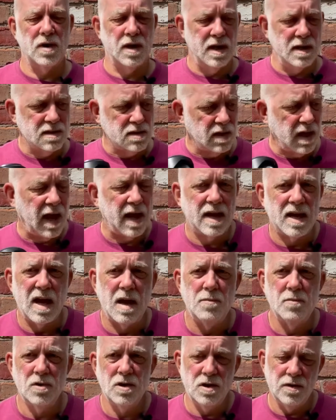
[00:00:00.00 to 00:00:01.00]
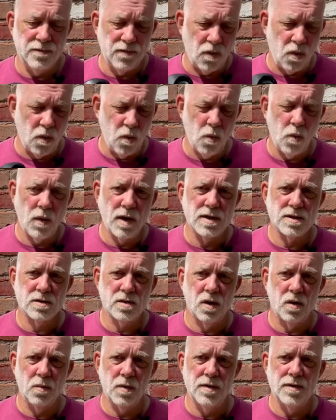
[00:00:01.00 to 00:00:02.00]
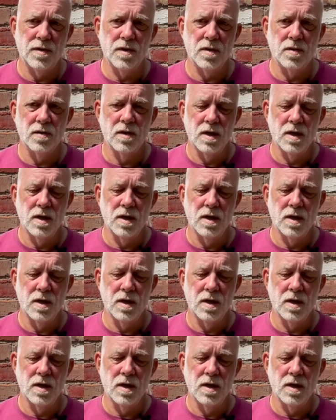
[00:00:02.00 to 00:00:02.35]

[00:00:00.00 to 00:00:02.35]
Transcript: It's that camera you've always got with you.